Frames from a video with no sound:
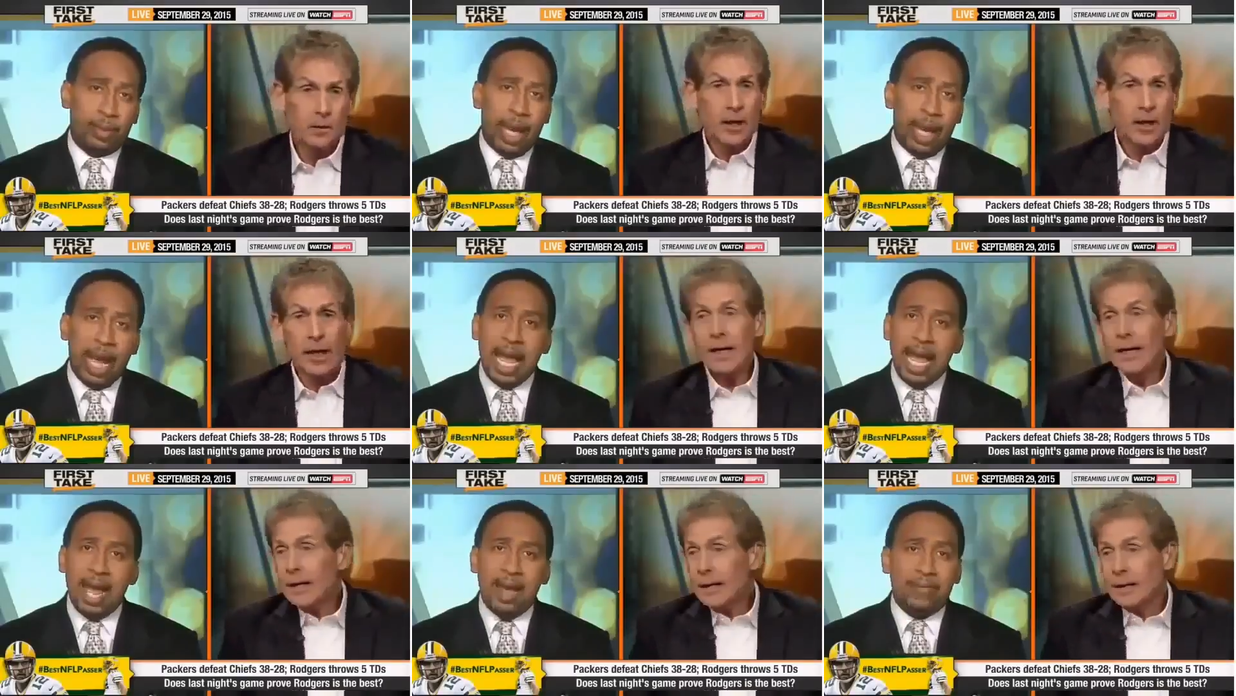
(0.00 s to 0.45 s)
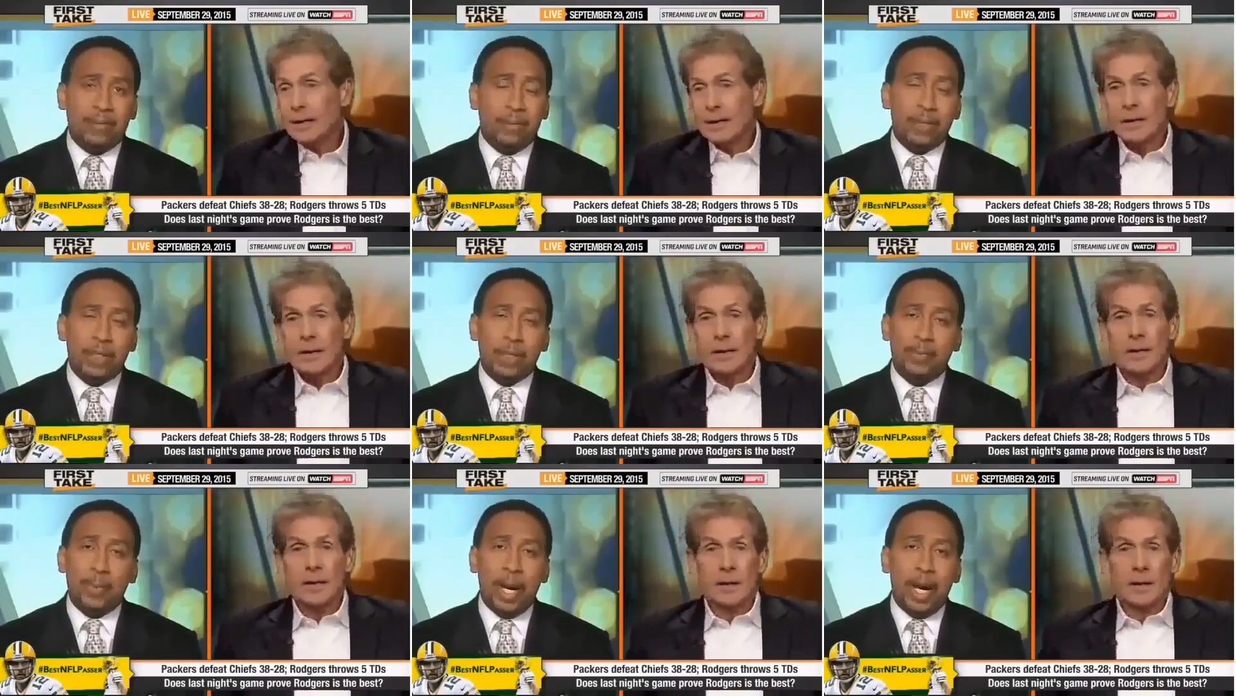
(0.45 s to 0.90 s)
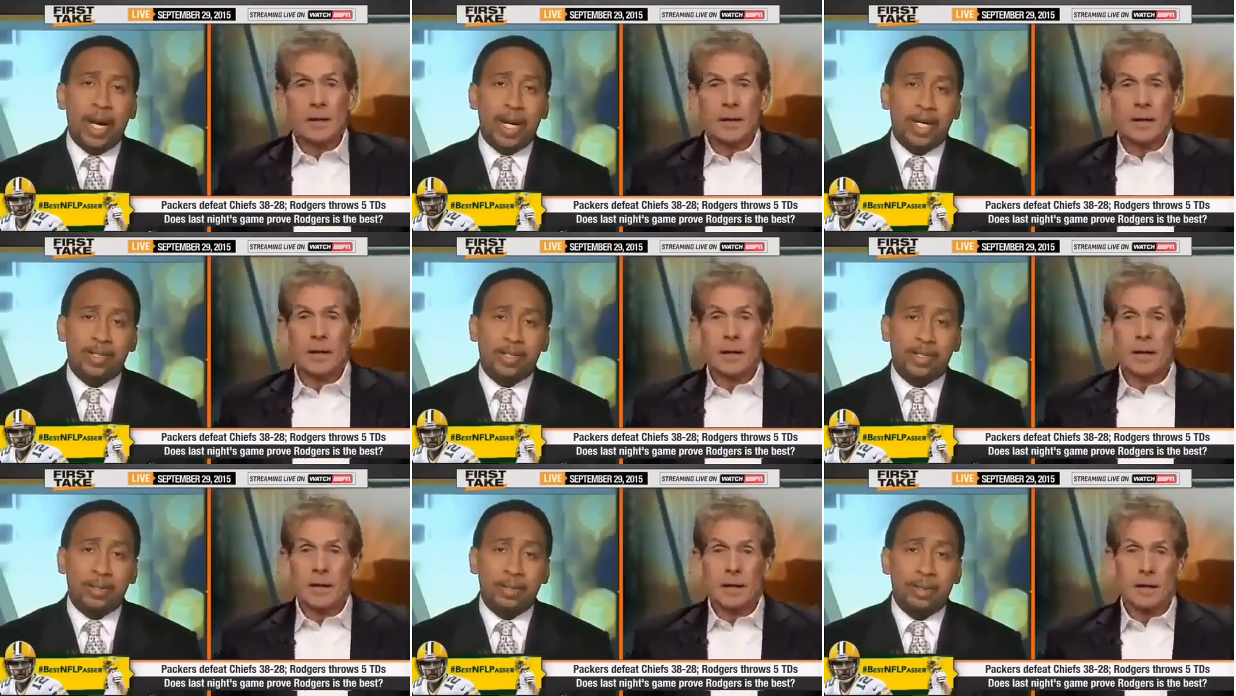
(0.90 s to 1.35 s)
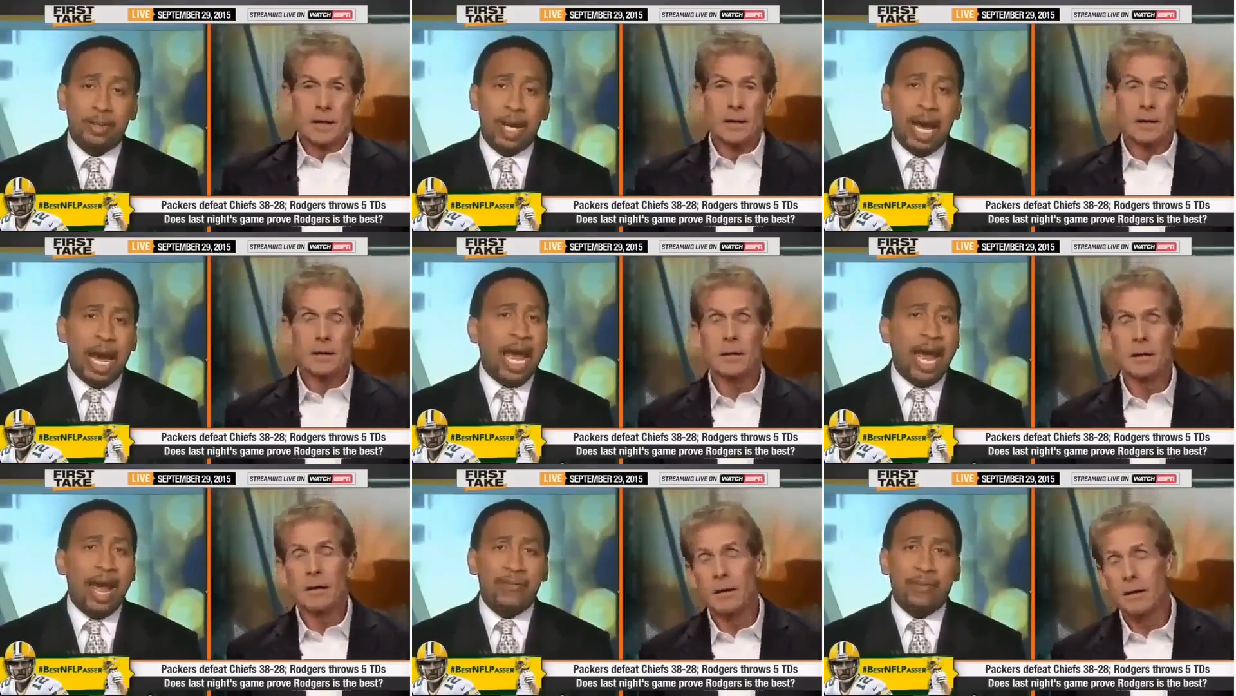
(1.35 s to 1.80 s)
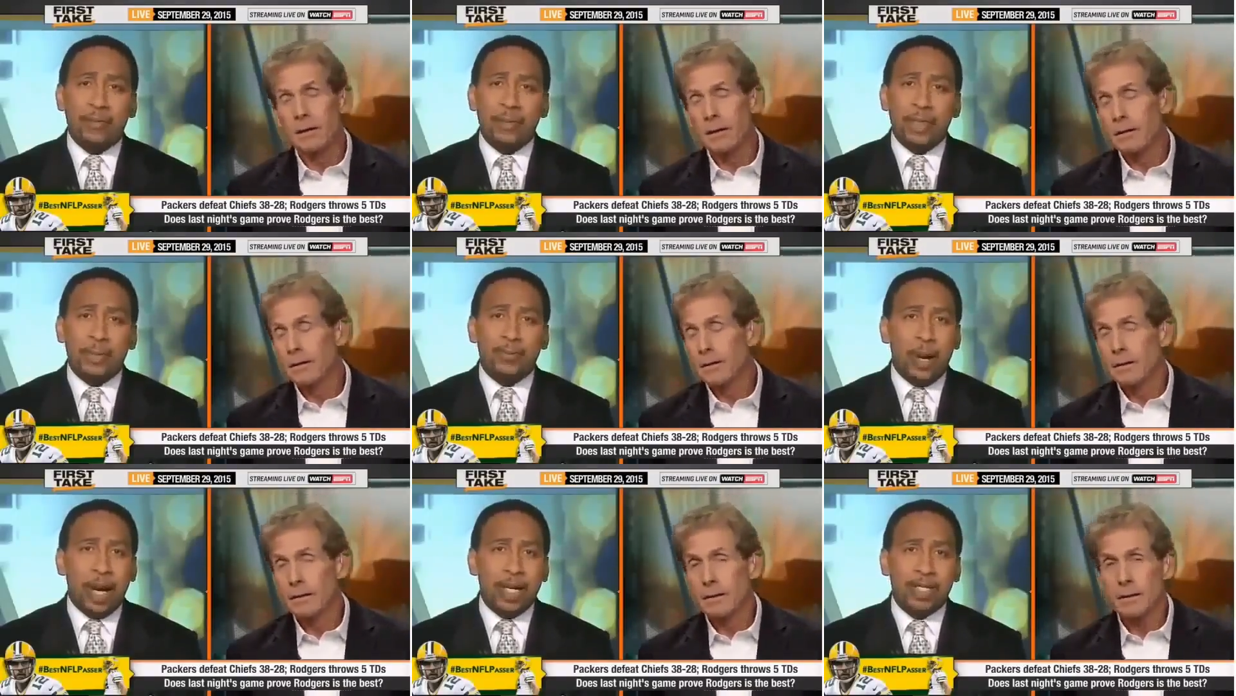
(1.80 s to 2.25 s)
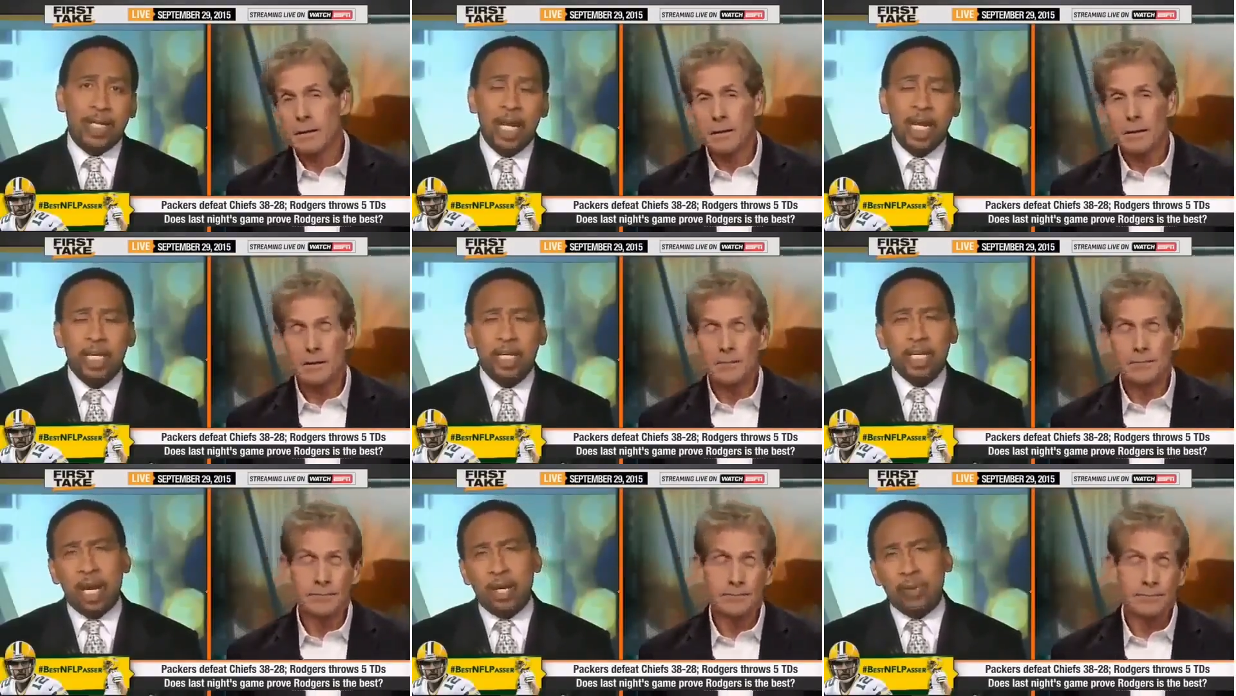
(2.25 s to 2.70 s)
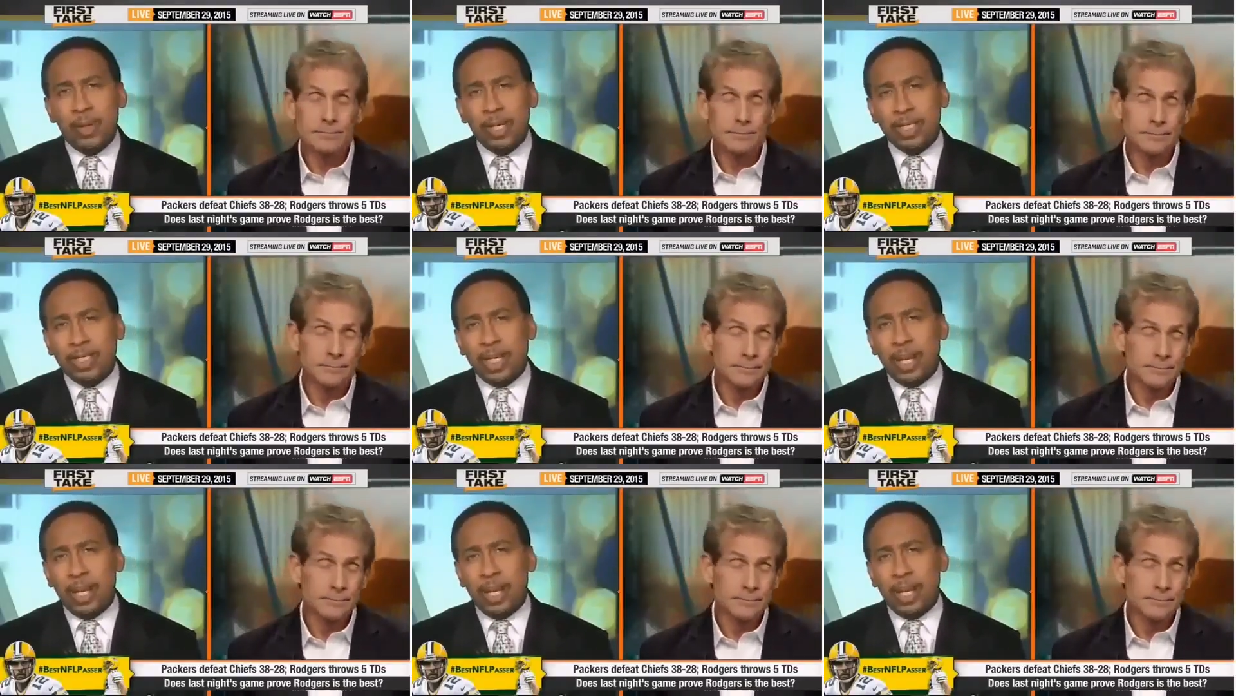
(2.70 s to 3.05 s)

Speaker 1: Okay? I have a response. I have a response. You know